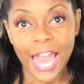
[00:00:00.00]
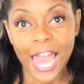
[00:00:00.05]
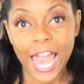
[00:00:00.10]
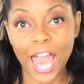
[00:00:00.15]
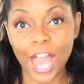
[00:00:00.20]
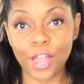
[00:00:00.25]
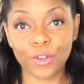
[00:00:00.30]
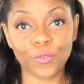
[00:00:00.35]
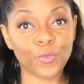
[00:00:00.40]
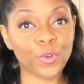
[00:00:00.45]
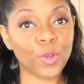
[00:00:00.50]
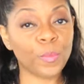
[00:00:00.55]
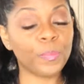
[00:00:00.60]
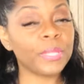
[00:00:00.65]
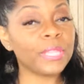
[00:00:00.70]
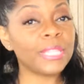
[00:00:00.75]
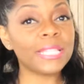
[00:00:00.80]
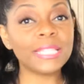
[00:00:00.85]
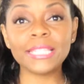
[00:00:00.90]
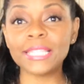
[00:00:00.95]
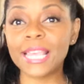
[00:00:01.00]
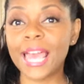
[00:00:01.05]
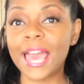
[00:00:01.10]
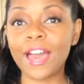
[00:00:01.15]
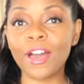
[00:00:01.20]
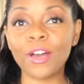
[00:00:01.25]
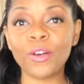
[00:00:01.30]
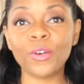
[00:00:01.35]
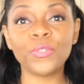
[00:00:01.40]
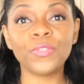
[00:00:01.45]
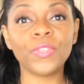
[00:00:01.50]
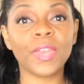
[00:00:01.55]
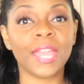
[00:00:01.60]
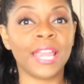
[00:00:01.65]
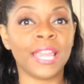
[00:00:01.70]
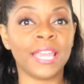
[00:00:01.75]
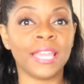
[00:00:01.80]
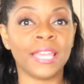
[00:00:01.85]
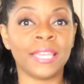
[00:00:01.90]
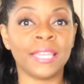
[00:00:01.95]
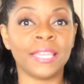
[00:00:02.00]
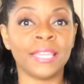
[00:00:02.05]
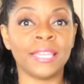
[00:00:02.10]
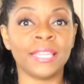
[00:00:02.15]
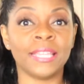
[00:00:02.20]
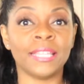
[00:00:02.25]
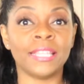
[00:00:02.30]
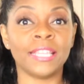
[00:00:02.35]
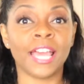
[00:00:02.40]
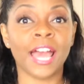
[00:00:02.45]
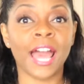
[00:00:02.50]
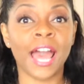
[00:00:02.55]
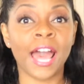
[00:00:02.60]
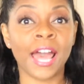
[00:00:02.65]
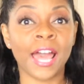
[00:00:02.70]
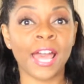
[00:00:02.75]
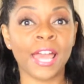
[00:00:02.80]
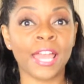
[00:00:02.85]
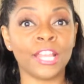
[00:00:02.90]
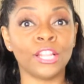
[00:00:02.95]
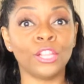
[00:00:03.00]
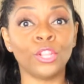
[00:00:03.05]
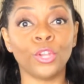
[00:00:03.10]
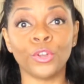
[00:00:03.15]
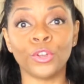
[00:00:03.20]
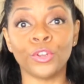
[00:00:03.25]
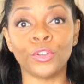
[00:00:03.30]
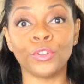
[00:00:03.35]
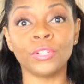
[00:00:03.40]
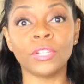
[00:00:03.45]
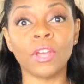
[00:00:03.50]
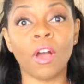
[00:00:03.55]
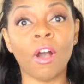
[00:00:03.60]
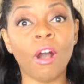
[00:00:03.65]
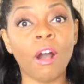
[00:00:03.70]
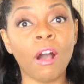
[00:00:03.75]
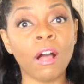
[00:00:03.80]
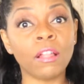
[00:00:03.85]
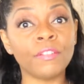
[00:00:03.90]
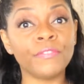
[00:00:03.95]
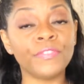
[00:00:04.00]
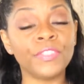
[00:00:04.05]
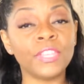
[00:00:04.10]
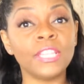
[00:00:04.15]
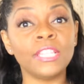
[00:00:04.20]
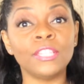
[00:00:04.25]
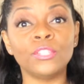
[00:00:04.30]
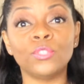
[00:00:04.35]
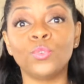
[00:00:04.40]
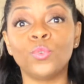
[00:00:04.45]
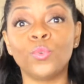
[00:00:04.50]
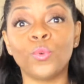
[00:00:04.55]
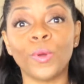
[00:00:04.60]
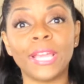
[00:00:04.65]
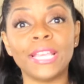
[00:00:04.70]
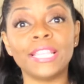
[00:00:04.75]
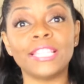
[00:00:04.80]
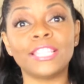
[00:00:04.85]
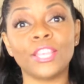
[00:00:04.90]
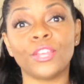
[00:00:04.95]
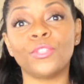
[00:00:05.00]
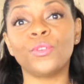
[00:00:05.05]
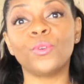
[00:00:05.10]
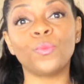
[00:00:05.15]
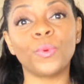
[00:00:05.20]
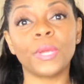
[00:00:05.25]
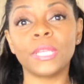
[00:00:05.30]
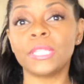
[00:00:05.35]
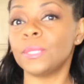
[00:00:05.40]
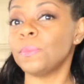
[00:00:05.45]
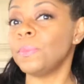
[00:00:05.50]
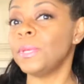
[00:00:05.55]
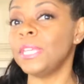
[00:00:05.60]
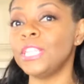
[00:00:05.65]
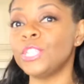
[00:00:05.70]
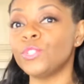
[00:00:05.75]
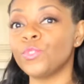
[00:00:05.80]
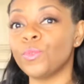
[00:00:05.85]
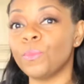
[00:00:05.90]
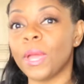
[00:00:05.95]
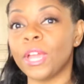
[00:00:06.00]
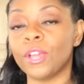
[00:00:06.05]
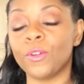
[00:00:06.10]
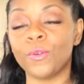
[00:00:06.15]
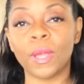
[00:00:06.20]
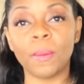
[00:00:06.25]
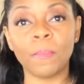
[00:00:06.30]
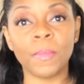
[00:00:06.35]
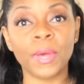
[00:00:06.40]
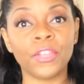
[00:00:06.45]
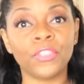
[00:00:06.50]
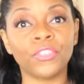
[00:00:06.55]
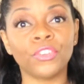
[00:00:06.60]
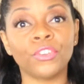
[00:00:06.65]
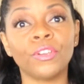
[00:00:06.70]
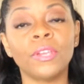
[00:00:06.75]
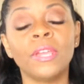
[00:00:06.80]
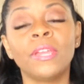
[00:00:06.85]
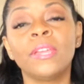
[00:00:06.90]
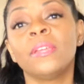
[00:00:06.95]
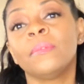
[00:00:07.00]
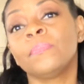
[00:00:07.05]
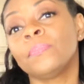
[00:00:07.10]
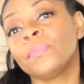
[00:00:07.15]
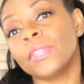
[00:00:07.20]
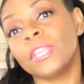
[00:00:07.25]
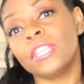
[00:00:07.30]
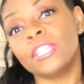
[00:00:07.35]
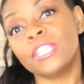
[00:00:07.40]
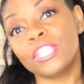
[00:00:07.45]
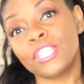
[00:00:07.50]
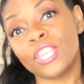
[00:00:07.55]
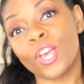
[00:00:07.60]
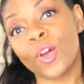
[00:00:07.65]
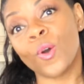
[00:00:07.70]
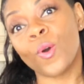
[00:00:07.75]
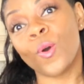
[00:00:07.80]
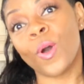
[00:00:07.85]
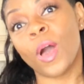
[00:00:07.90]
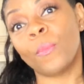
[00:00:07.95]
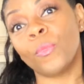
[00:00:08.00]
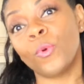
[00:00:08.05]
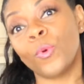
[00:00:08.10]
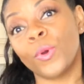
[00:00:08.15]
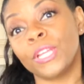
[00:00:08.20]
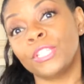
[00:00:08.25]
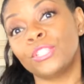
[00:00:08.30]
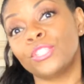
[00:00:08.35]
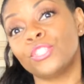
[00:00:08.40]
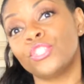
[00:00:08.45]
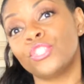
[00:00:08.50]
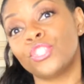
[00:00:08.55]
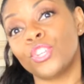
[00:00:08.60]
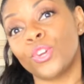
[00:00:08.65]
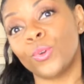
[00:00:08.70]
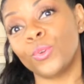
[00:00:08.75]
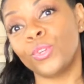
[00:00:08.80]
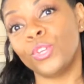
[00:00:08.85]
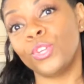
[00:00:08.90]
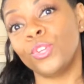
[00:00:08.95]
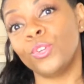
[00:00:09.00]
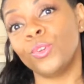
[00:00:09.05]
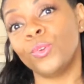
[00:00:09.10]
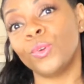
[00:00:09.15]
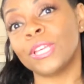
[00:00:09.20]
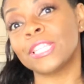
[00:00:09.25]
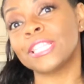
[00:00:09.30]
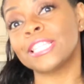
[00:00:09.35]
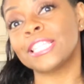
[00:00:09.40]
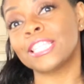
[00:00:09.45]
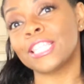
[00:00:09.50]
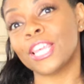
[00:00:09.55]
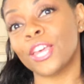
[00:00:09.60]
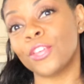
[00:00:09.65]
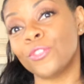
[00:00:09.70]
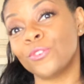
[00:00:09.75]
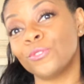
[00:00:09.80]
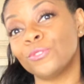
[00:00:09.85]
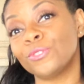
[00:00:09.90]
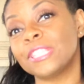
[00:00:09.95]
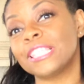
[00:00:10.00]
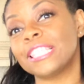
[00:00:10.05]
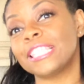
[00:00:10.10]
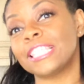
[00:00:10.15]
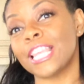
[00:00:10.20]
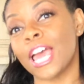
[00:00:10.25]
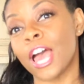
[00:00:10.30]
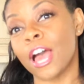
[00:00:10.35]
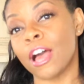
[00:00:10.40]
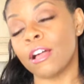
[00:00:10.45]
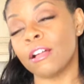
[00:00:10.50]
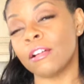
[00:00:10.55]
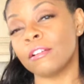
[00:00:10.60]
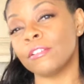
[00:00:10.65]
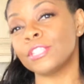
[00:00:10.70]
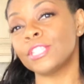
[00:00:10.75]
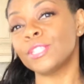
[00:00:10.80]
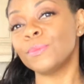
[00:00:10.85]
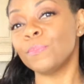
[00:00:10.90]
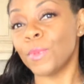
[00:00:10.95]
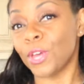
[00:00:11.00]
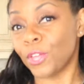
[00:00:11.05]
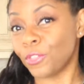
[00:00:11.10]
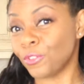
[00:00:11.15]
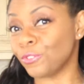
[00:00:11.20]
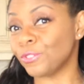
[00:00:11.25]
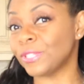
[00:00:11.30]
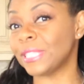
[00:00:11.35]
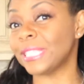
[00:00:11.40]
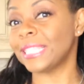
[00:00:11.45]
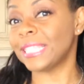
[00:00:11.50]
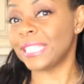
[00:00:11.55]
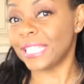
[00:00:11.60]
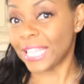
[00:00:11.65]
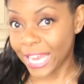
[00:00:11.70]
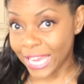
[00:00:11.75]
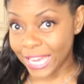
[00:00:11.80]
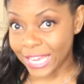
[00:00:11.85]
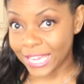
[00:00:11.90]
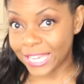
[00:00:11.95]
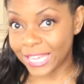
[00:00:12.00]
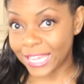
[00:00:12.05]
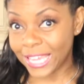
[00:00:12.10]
I grew up in the South and I learned all of these great Southern recipes from my grandmother, and so I'm going to show you a Southern style smothered steak.